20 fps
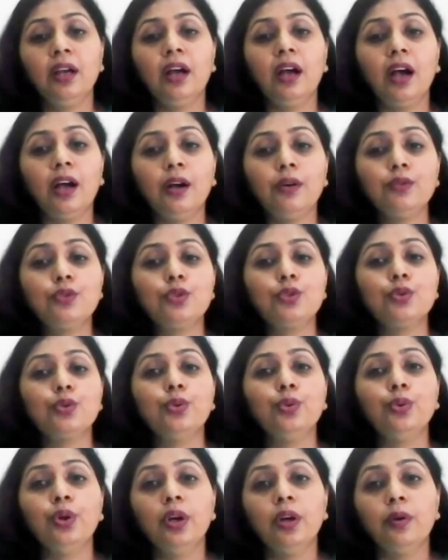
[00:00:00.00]
how
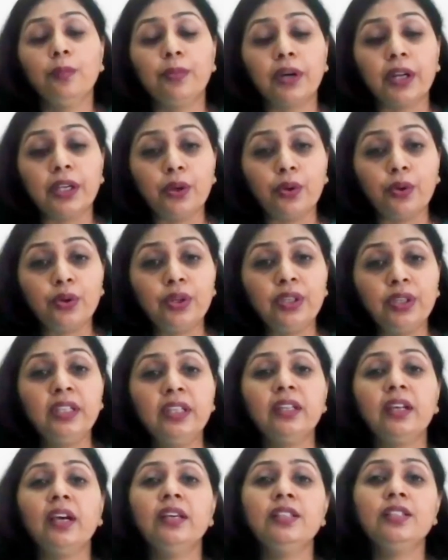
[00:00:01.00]
to
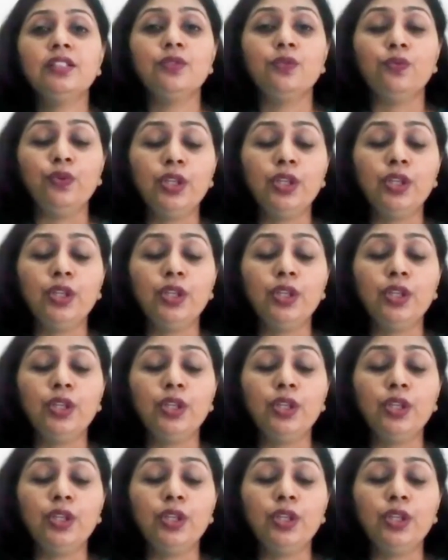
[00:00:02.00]
prioritize